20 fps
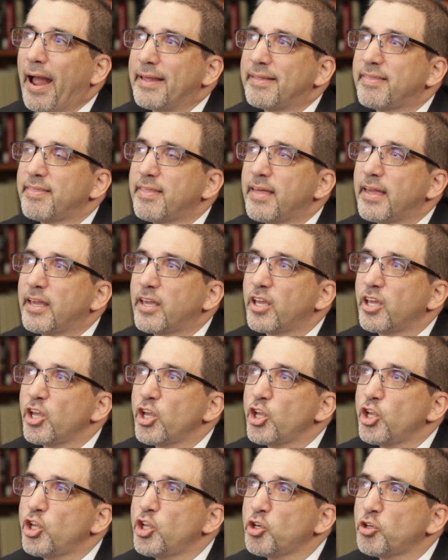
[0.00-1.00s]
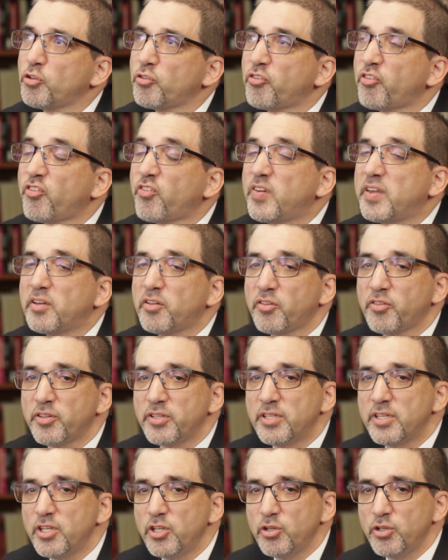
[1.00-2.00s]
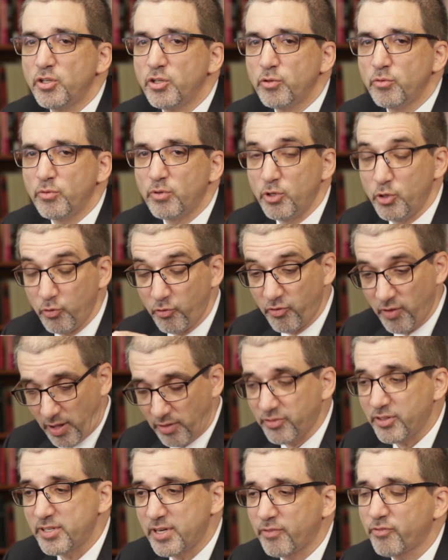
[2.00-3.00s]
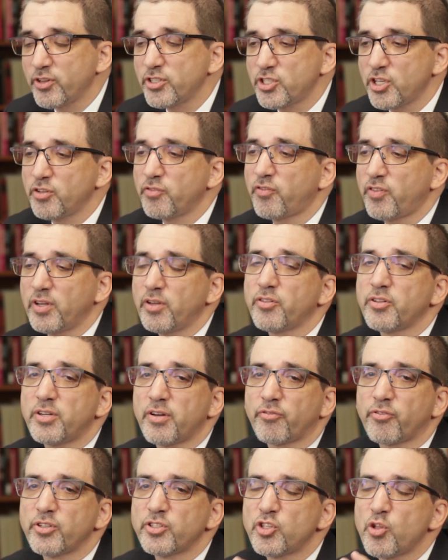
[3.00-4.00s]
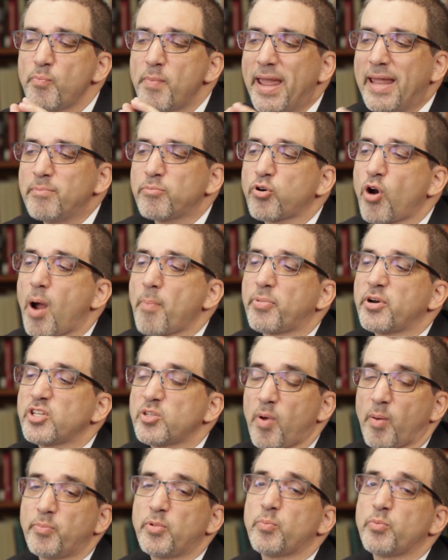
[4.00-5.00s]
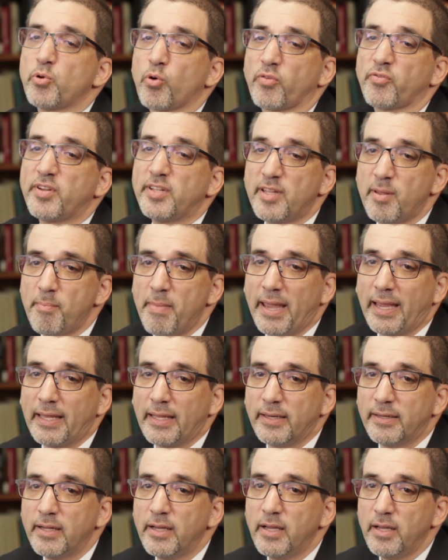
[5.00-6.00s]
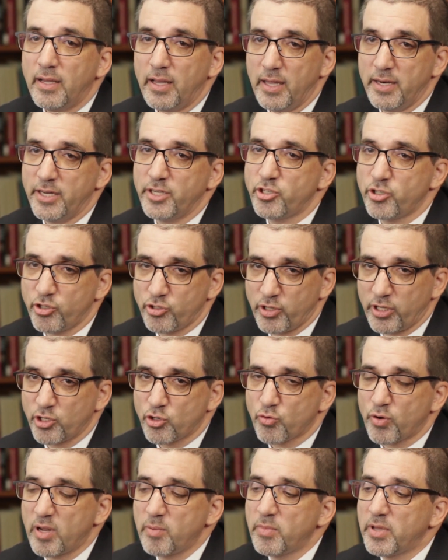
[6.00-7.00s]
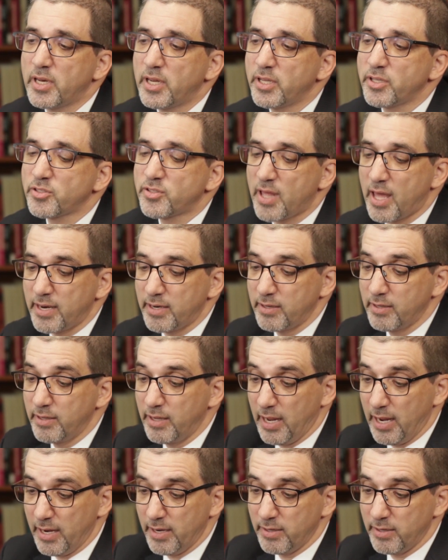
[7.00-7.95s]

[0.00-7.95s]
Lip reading: I think you'll feel that you felt the difference and feel the difference. The main properties about buprenorphine that make it an interesting treatment is that